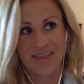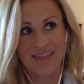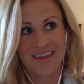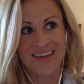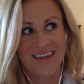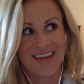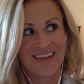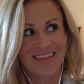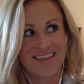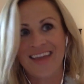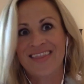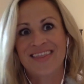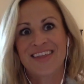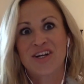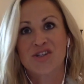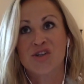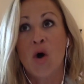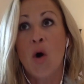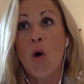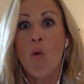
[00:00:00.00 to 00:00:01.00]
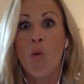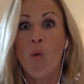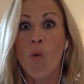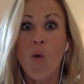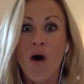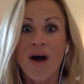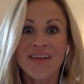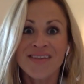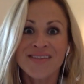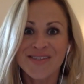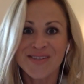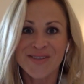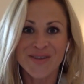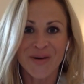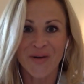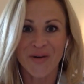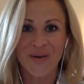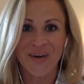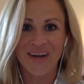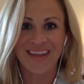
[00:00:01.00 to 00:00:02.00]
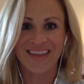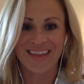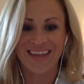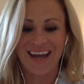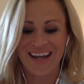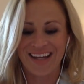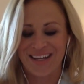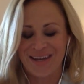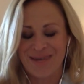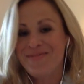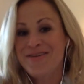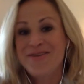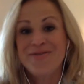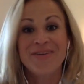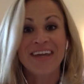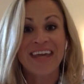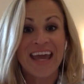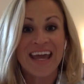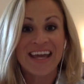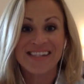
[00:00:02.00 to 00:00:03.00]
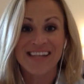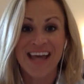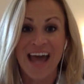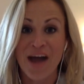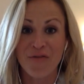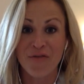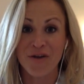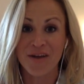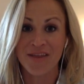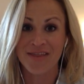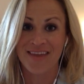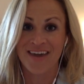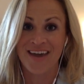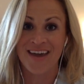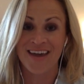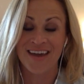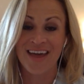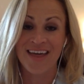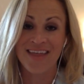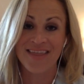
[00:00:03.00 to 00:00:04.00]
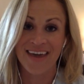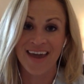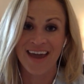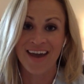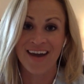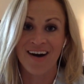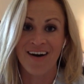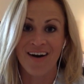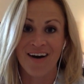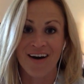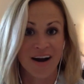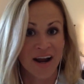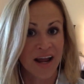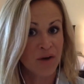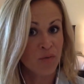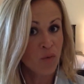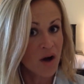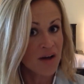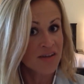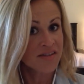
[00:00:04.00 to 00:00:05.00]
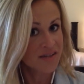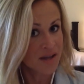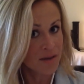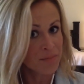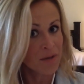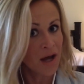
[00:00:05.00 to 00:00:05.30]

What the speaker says: thinking that there's one story that communicates everything they are. And while some